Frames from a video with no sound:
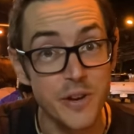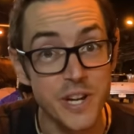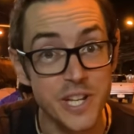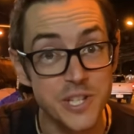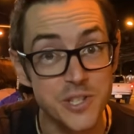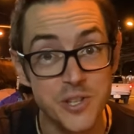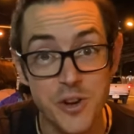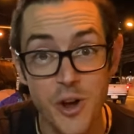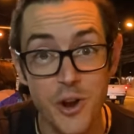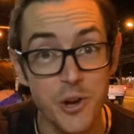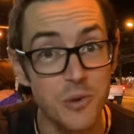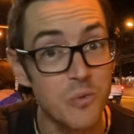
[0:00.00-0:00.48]
It
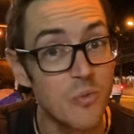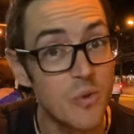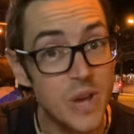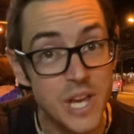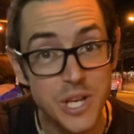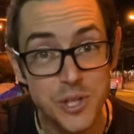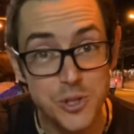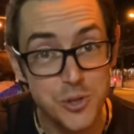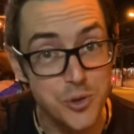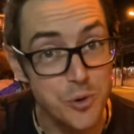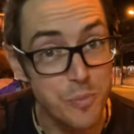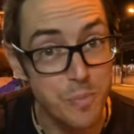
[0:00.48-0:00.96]
is not a
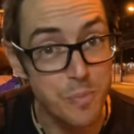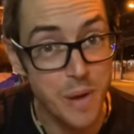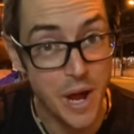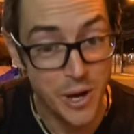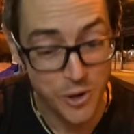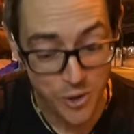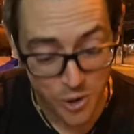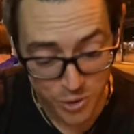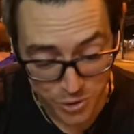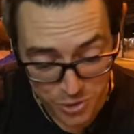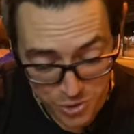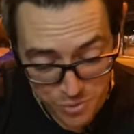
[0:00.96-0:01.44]
weak soup
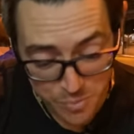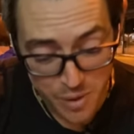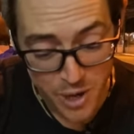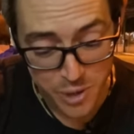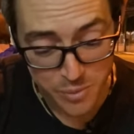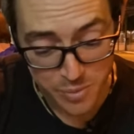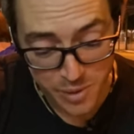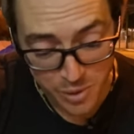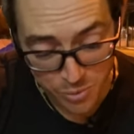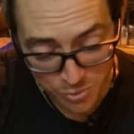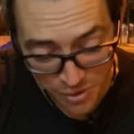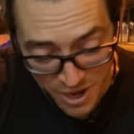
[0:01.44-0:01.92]
at all. You
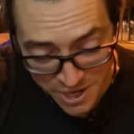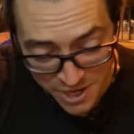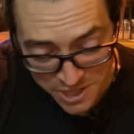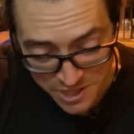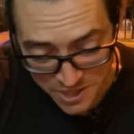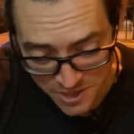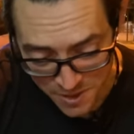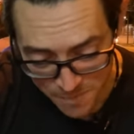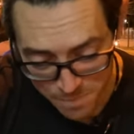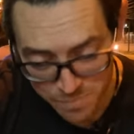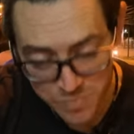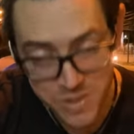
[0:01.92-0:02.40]
better be
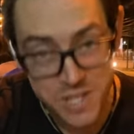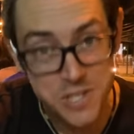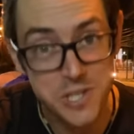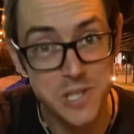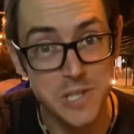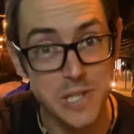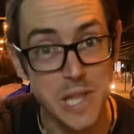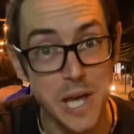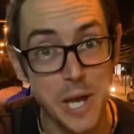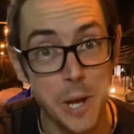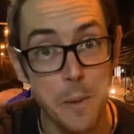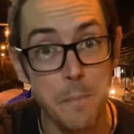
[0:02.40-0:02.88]
ready. This
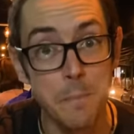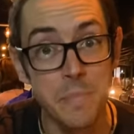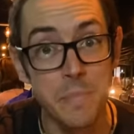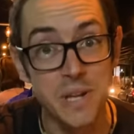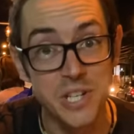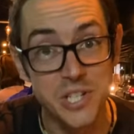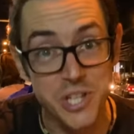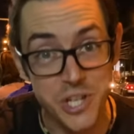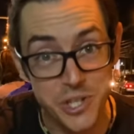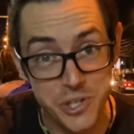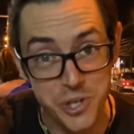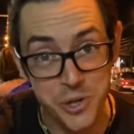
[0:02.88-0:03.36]
is like
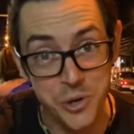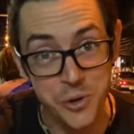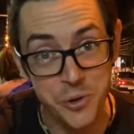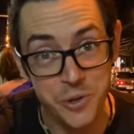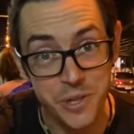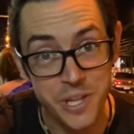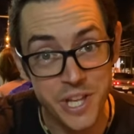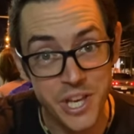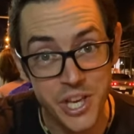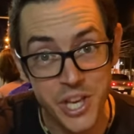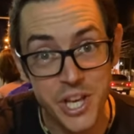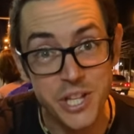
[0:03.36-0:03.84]

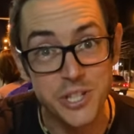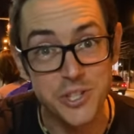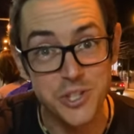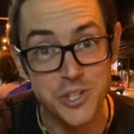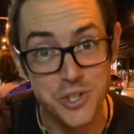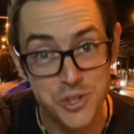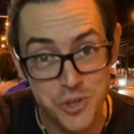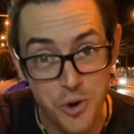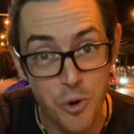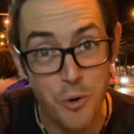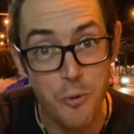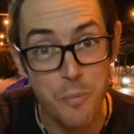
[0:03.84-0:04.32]
medicinal. It's
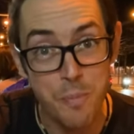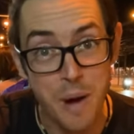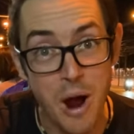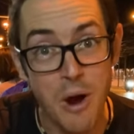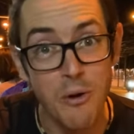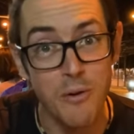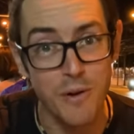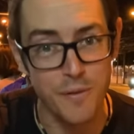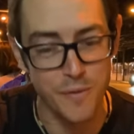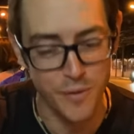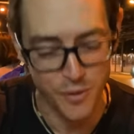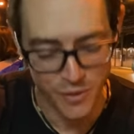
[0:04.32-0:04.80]
so
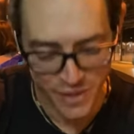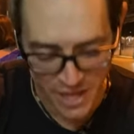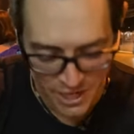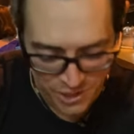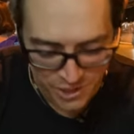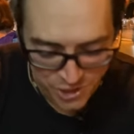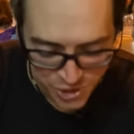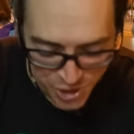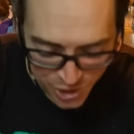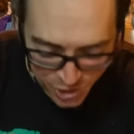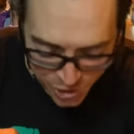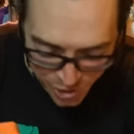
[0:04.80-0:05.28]
powerful,
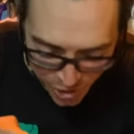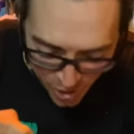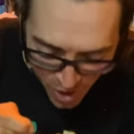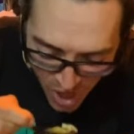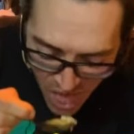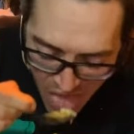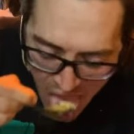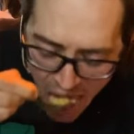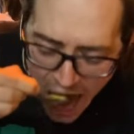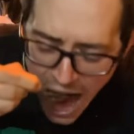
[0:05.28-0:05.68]
that ginger.